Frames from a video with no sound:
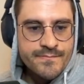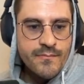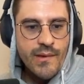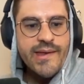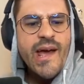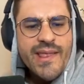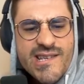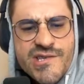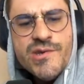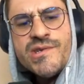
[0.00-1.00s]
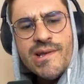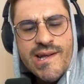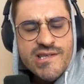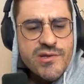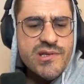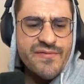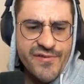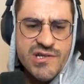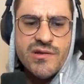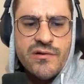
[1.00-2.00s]
Yeah, let's use the
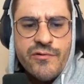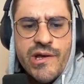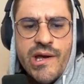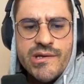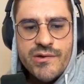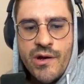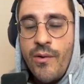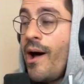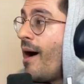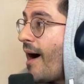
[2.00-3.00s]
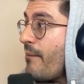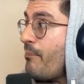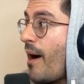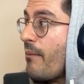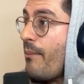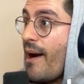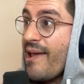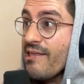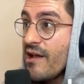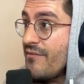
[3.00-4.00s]
first on create. You know, I
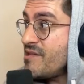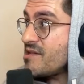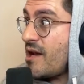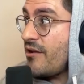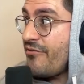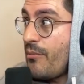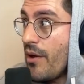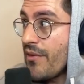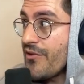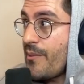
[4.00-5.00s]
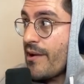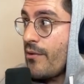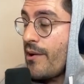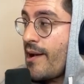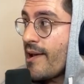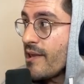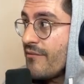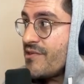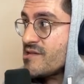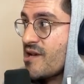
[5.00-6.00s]
love this kind of models, by the way. I
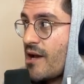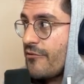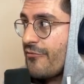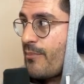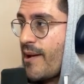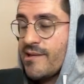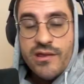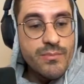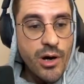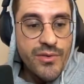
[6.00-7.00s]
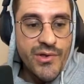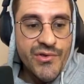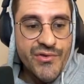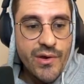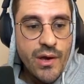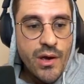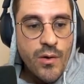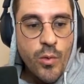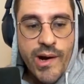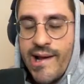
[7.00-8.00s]
love this kind of method models
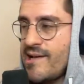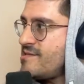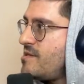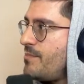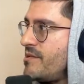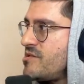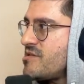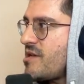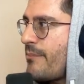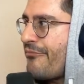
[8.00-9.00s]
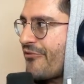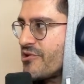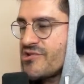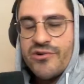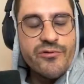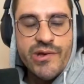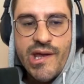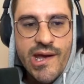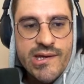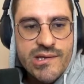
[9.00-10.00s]
where I can simply just type first or
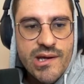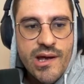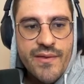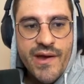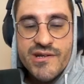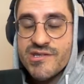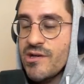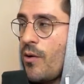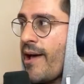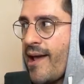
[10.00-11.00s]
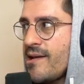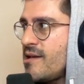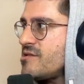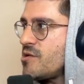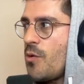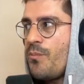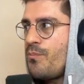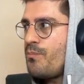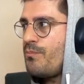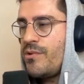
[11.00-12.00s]
create. They are so handy, so,
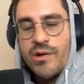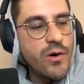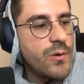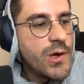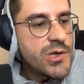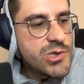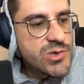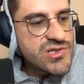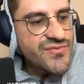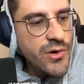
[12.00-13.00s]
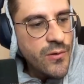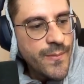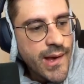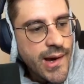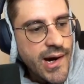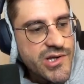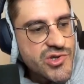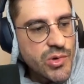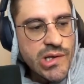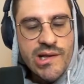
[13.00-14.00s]
you know, useful. I
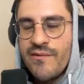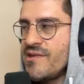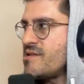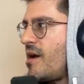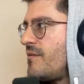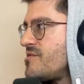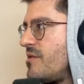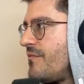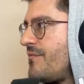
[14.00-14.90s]
truly love this kind of stuff.